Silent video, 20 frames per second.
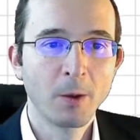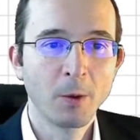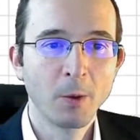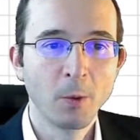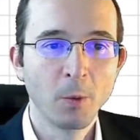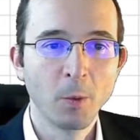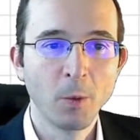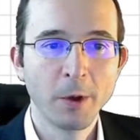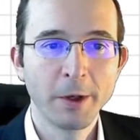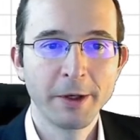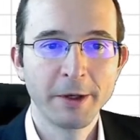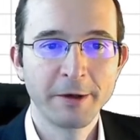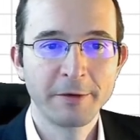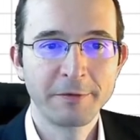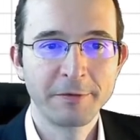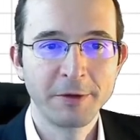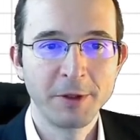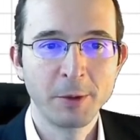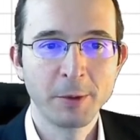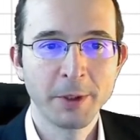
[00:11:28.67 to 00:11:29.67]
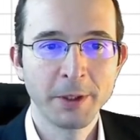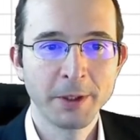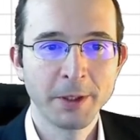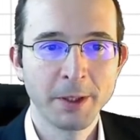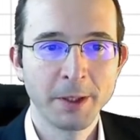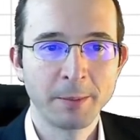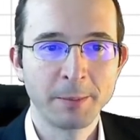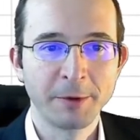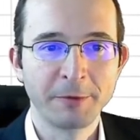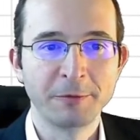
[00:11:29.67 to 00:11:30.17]
What if you ended
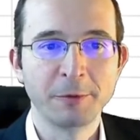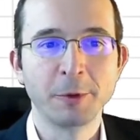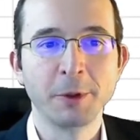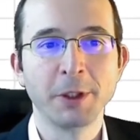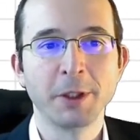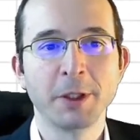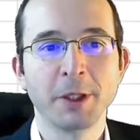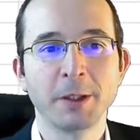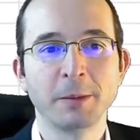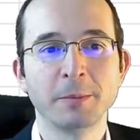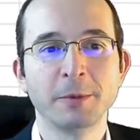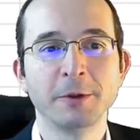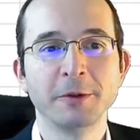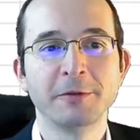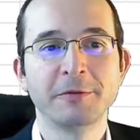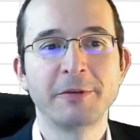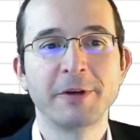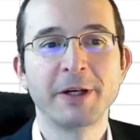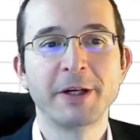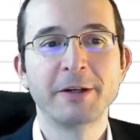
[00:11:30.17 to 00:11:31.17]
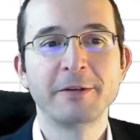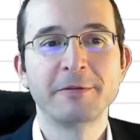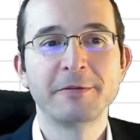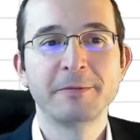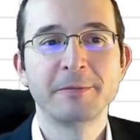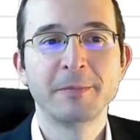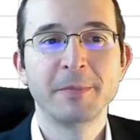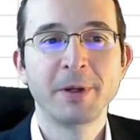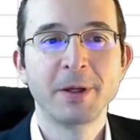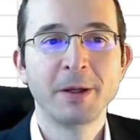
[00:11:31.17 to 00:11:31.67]
up at 49.5,
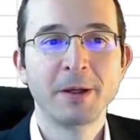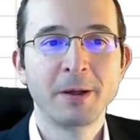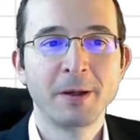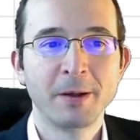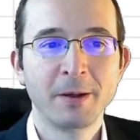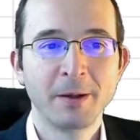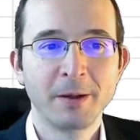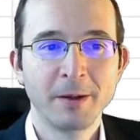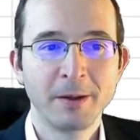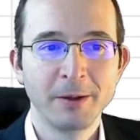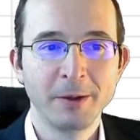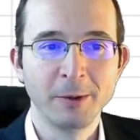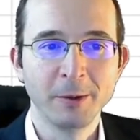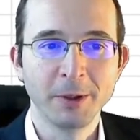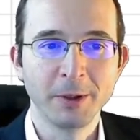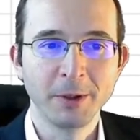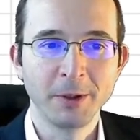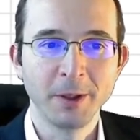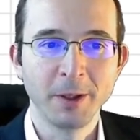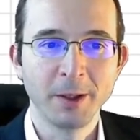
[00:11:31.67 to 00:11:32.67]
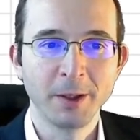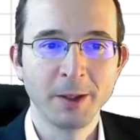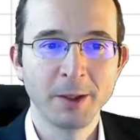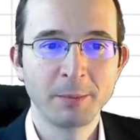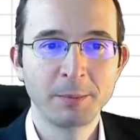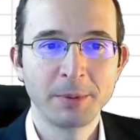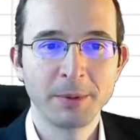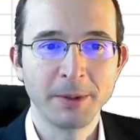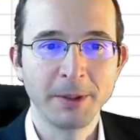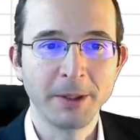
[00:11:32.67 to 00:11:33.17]
you had gone
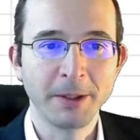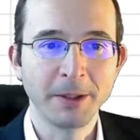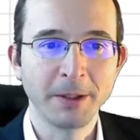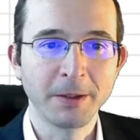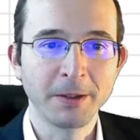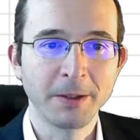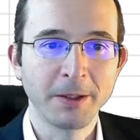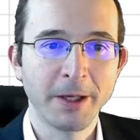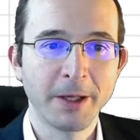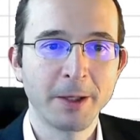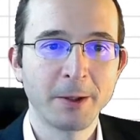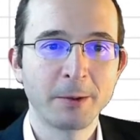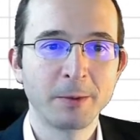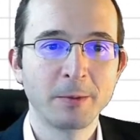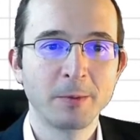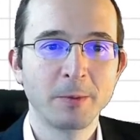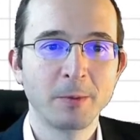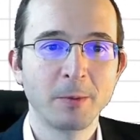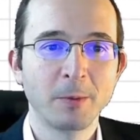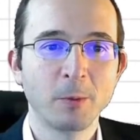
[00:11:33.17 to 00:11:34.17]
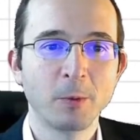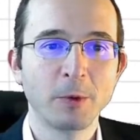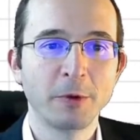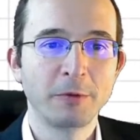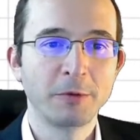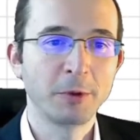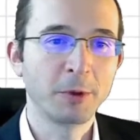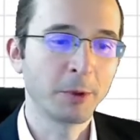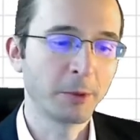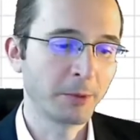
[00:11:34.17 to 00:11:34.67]
up and then down? What if
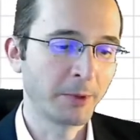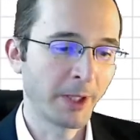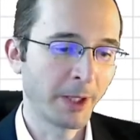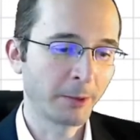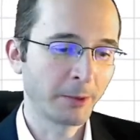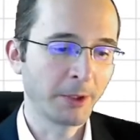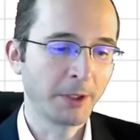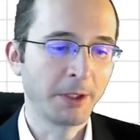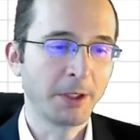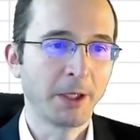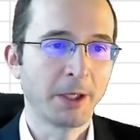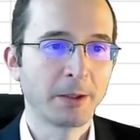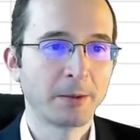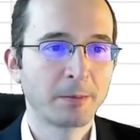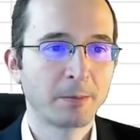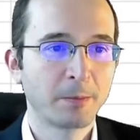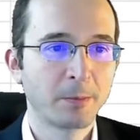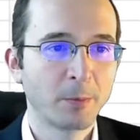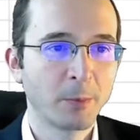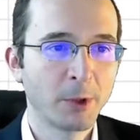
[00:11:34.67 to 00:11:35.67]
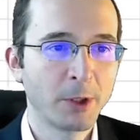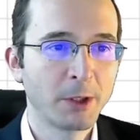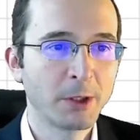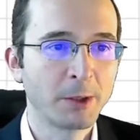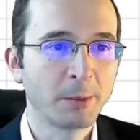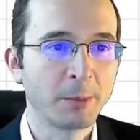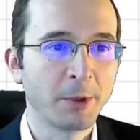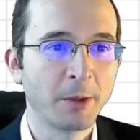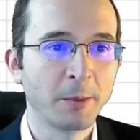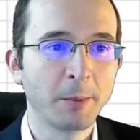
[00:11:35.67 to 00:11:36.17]
you go down again? Well, the
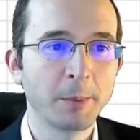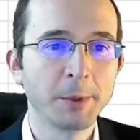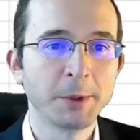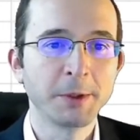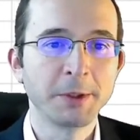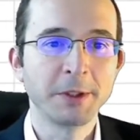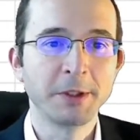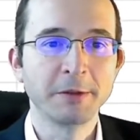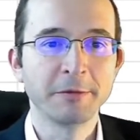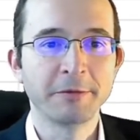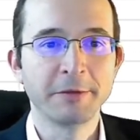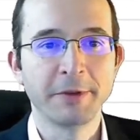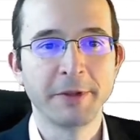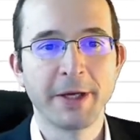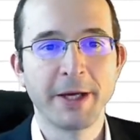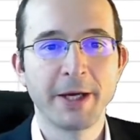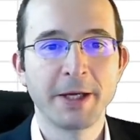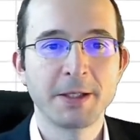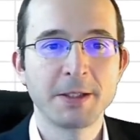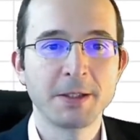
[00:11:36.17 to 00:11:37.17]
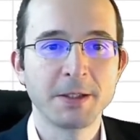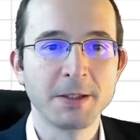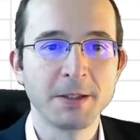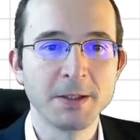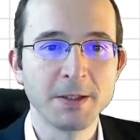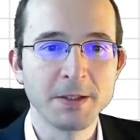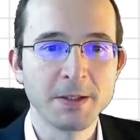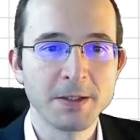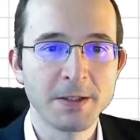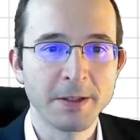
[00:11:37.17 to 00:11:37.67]
probability of that
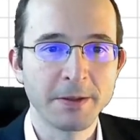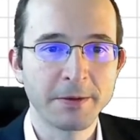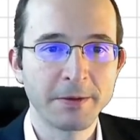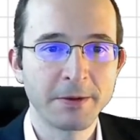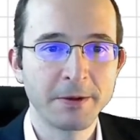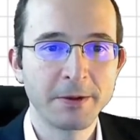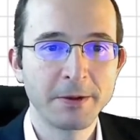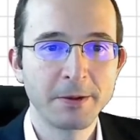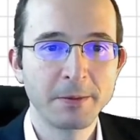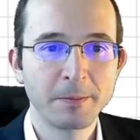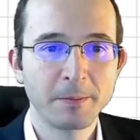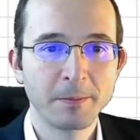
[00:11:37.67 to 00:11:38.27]
is a third.